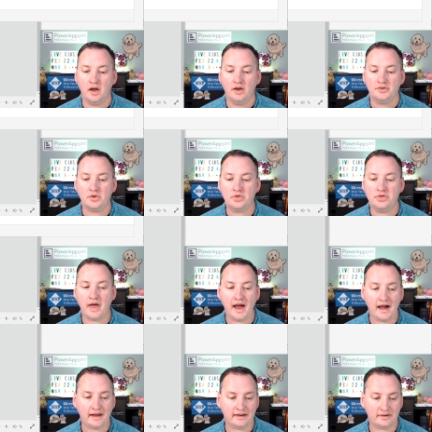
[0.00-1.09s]
So
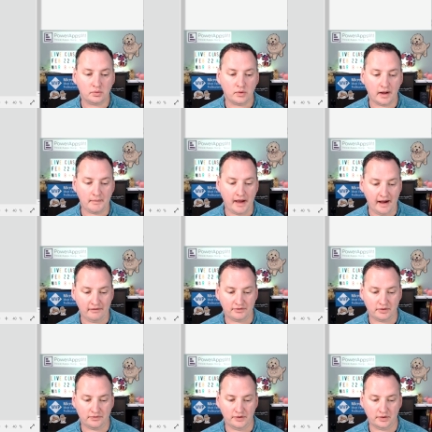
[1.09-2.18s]
that is what I'm
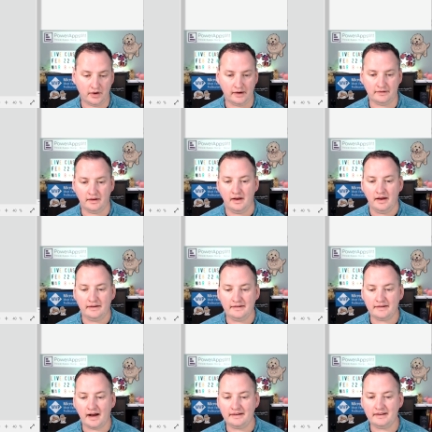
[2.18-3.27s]
after for you guys is
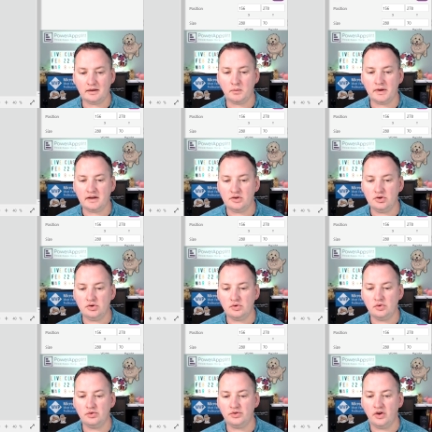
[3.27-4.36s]
this idea that we can
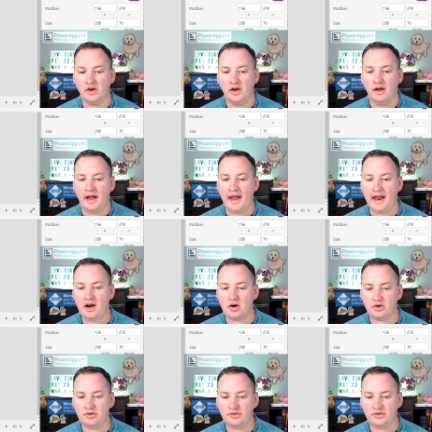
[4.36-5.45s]
use
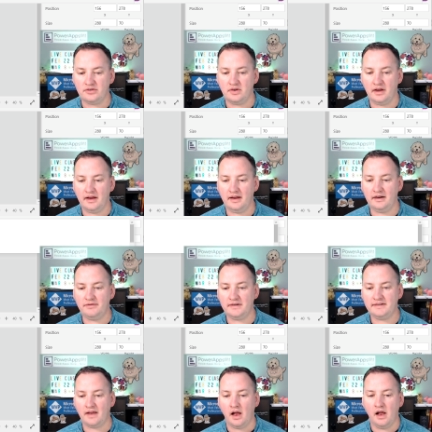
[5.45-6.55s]
errors. And if
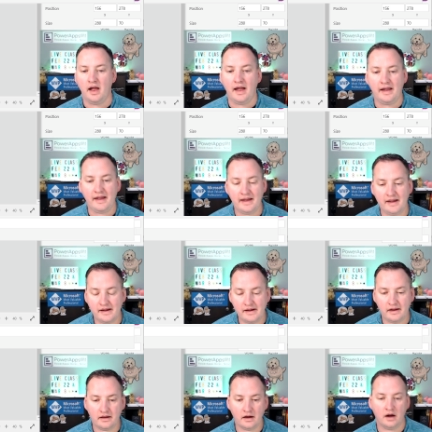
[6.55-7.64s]
it's
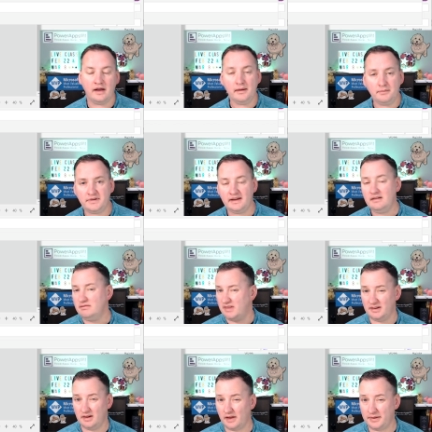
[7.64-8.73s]
uh, empty,
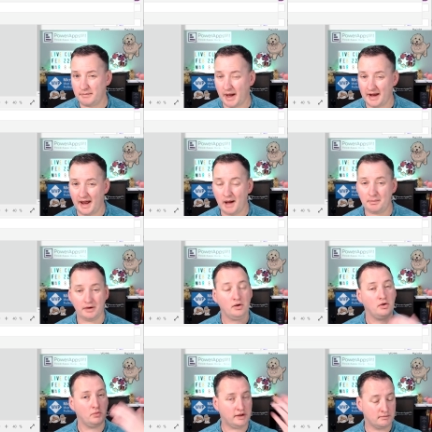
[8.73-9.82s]
then nothing bad
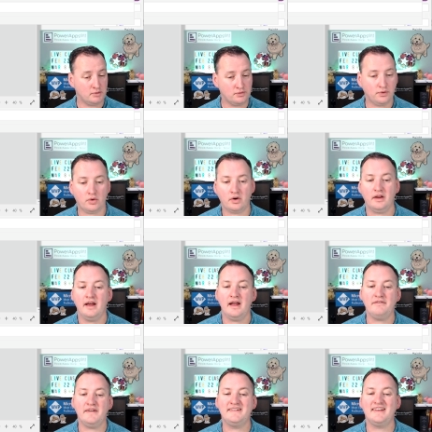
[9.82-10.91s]
happened. We can move forward.
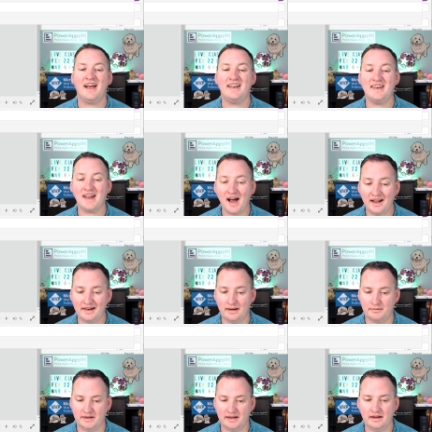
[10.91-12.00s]
If it's not
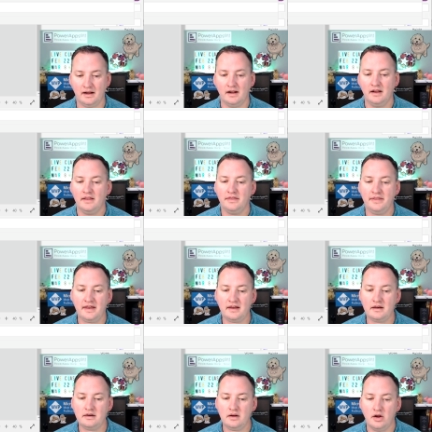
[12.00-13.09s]
empty,
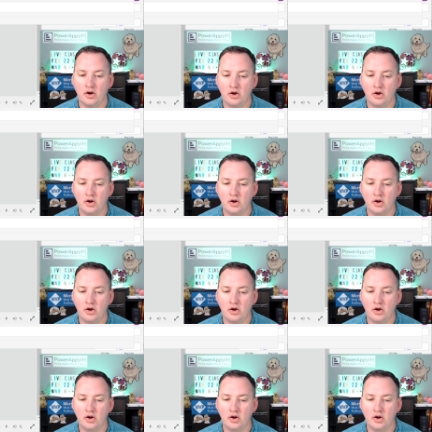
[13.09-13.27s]
then,